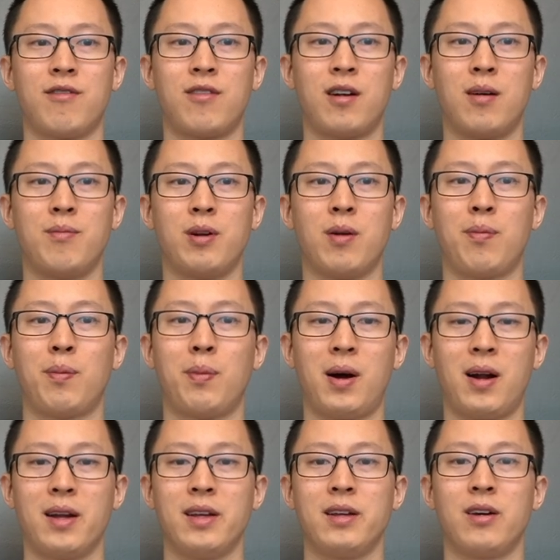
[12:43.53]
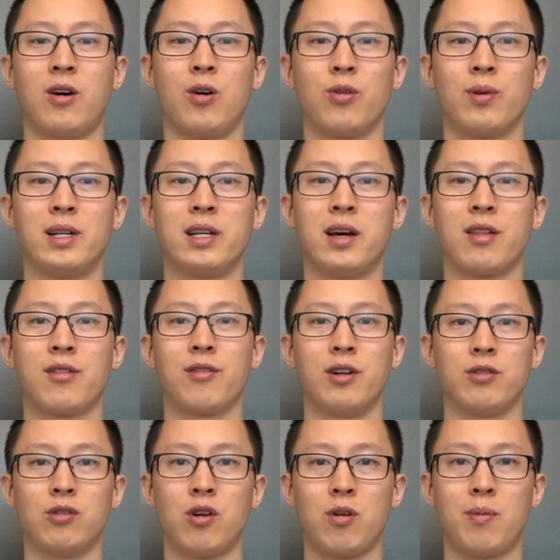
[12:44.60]
from your upper body all the way down through
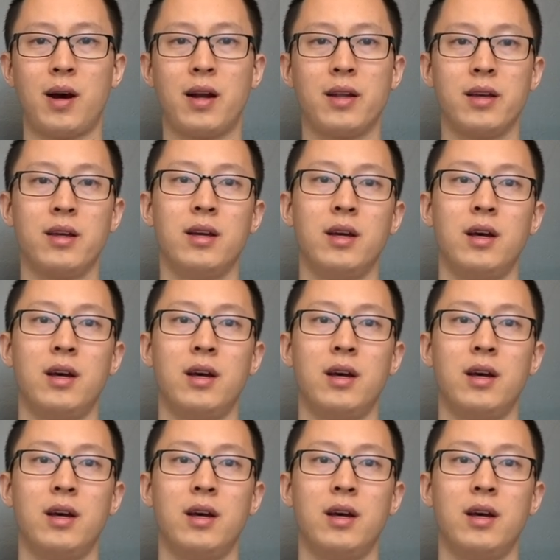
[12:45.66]
your lower body,